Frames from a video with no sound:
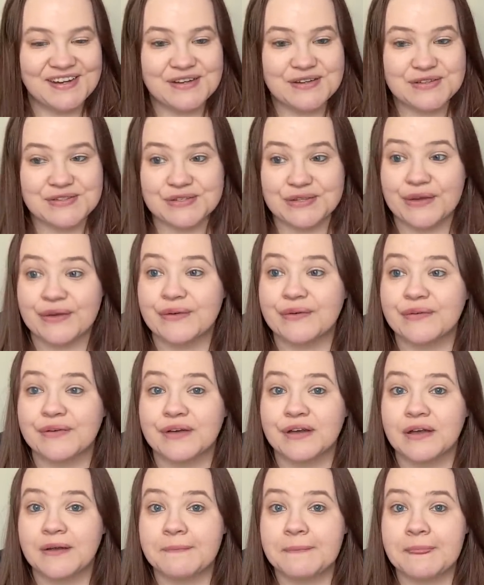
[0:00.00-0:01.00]
So
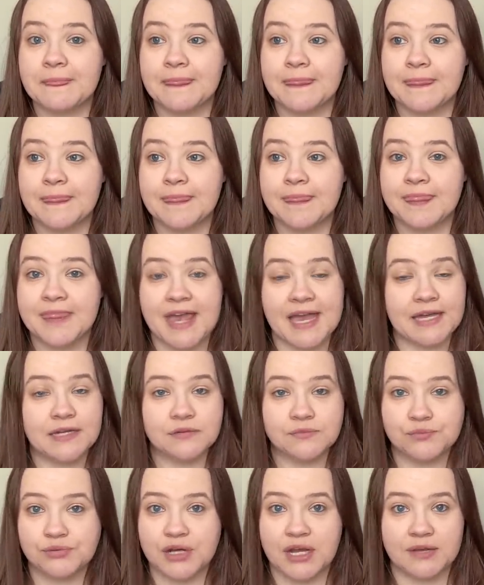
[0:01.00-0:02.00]

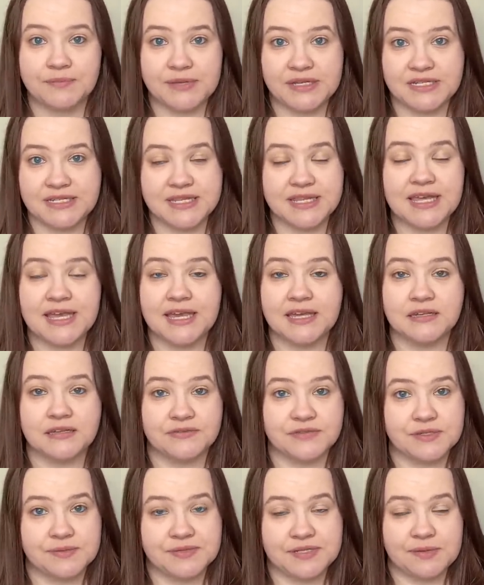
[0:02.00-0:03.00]
that brought me to the end of
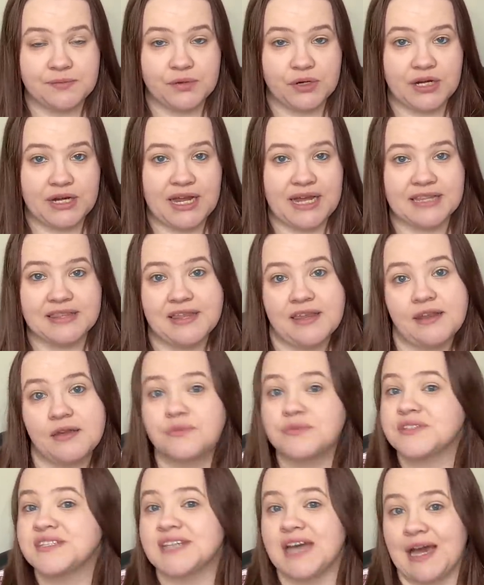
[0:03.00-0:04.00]
September, and then it
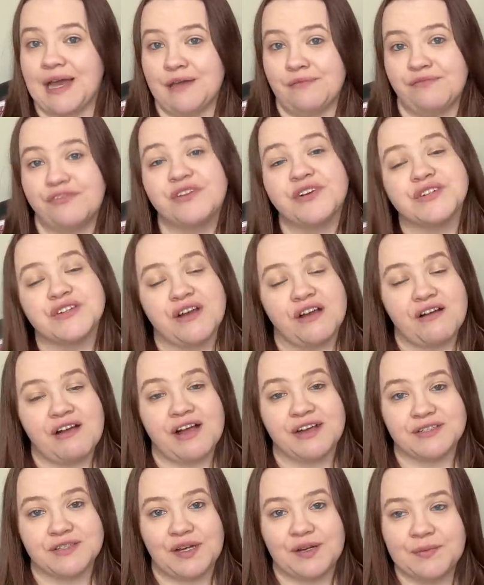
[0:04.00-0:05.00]
was time for Dark
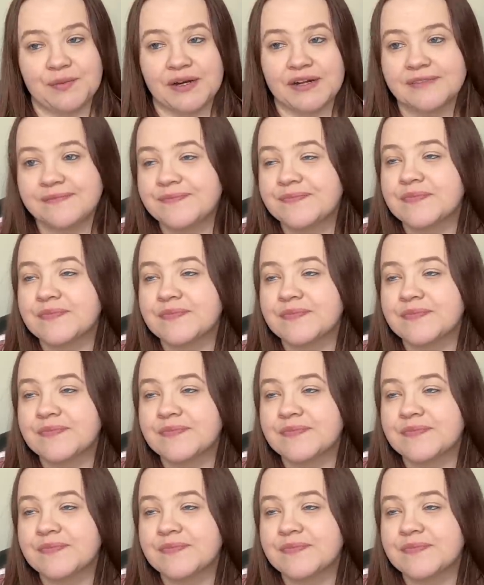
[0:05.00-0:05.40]
October.